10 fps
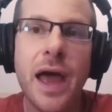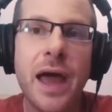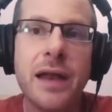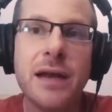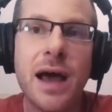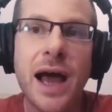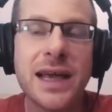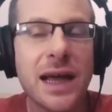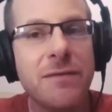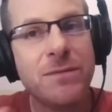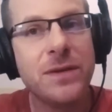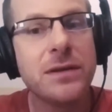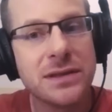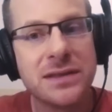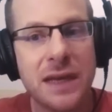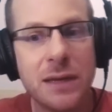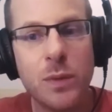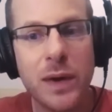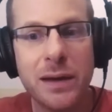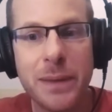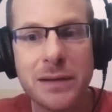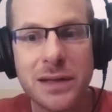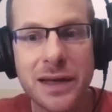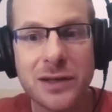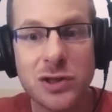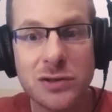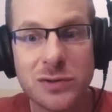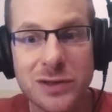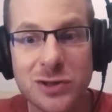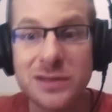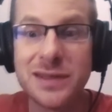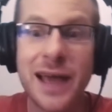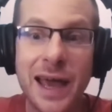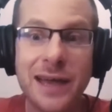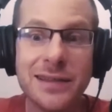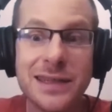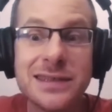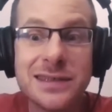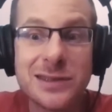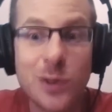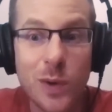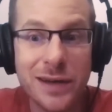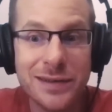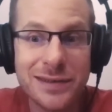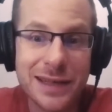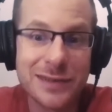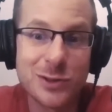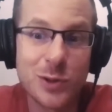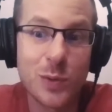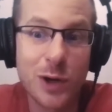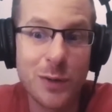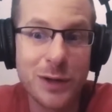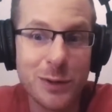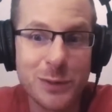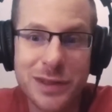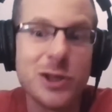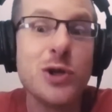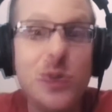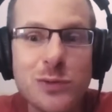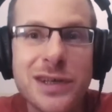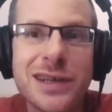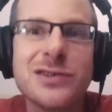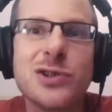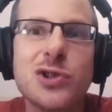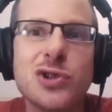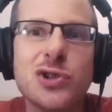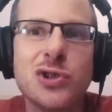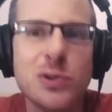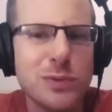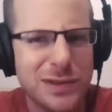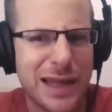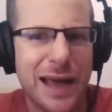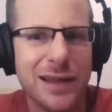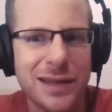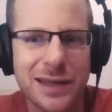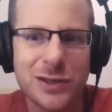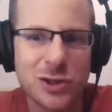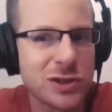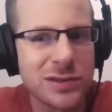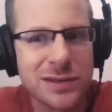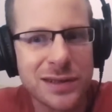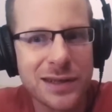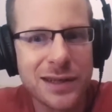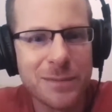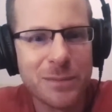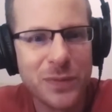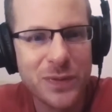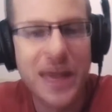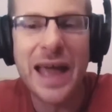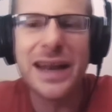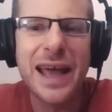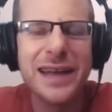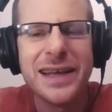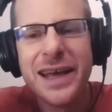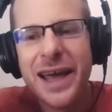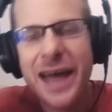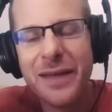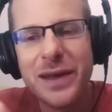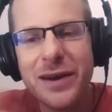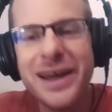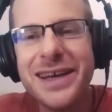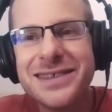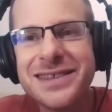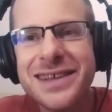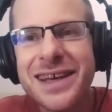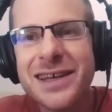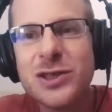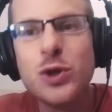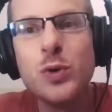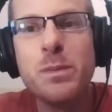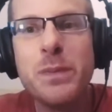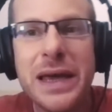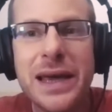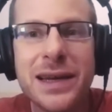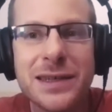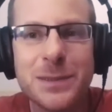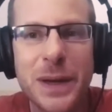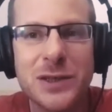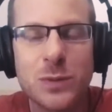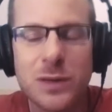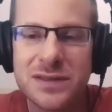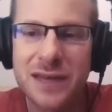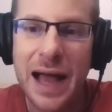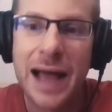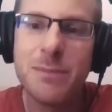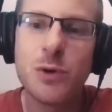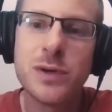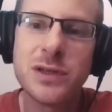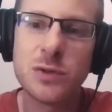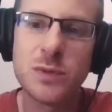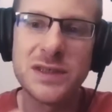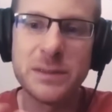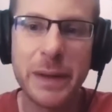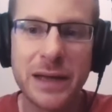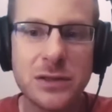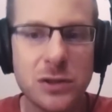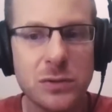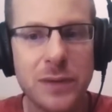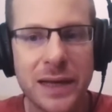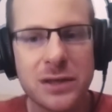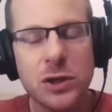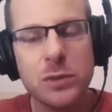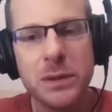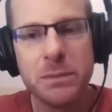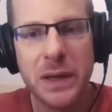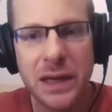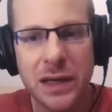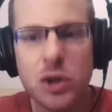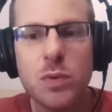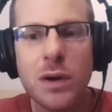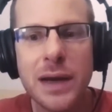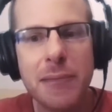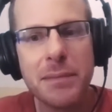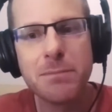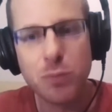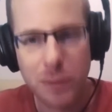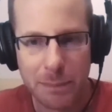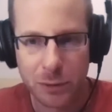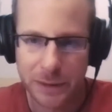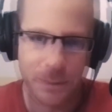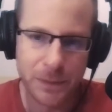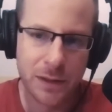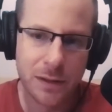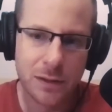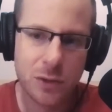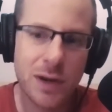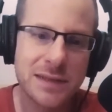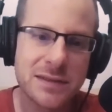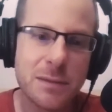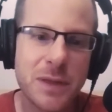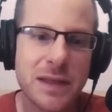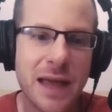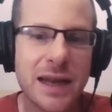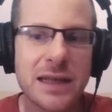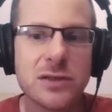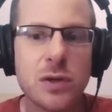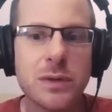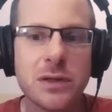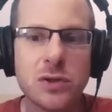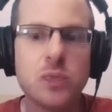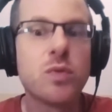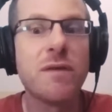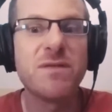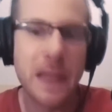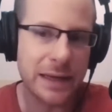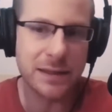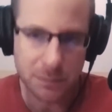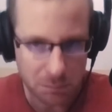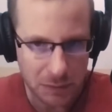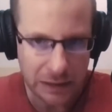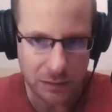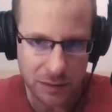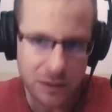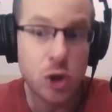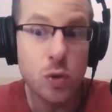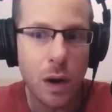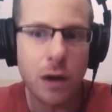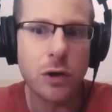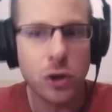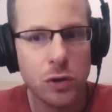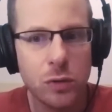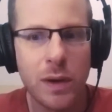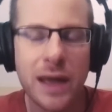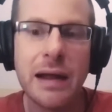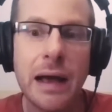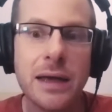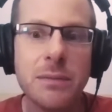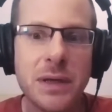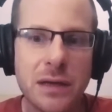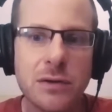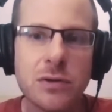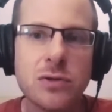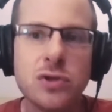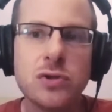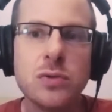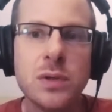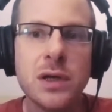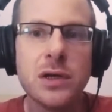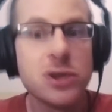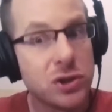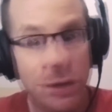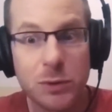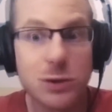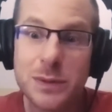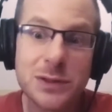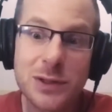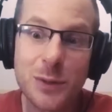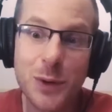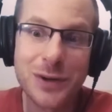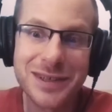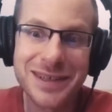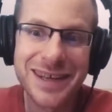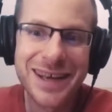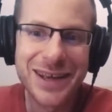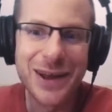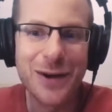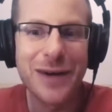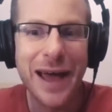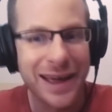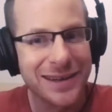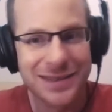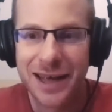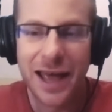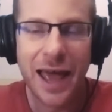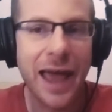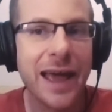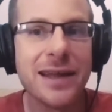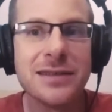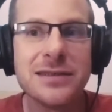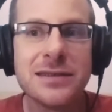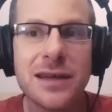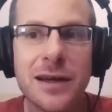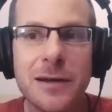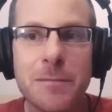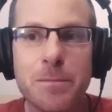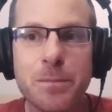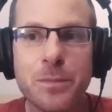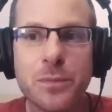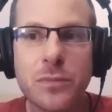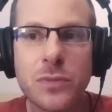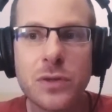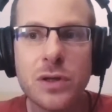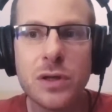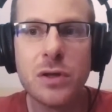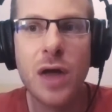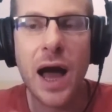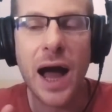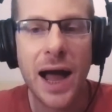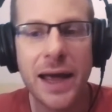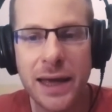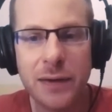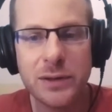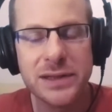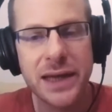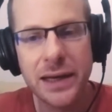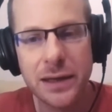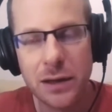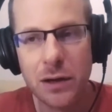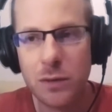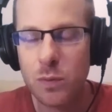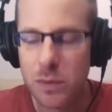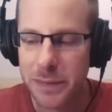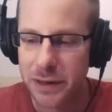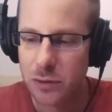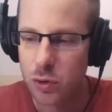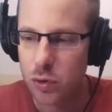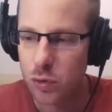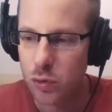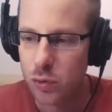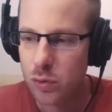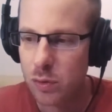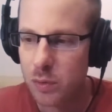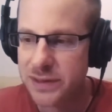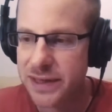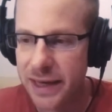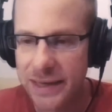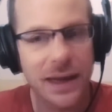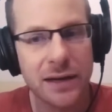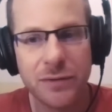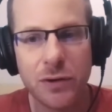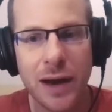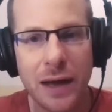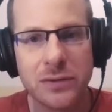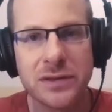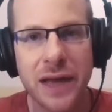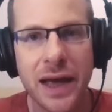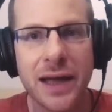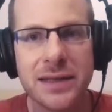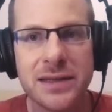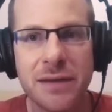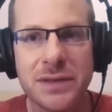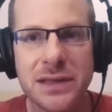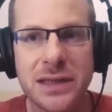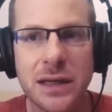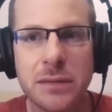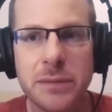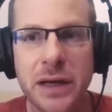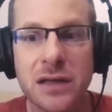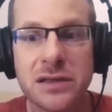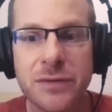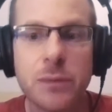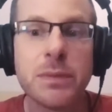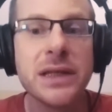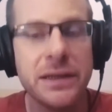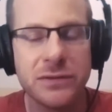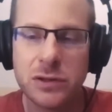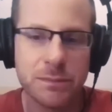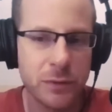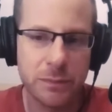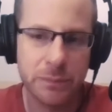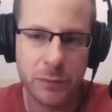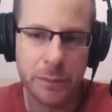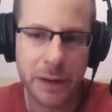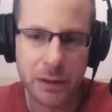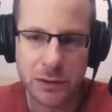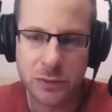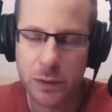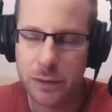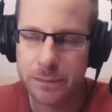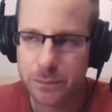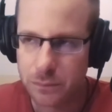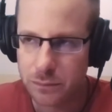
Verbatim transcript: And I kind of feel the same way about like children. It's just like, hey, this is the one, and so we're going home with it. You don't get to choose that. Like it's just, and and and there is to be in a space where it's like, I am going to respect you as a human being and you are not my property. You're not something that is going to reflect me. You are you, and I am here to shepherd you into the world, you know? And, and, um, I dated a woman who was kicked out of her house at 17 because of her beliefs. Her, her, her parents were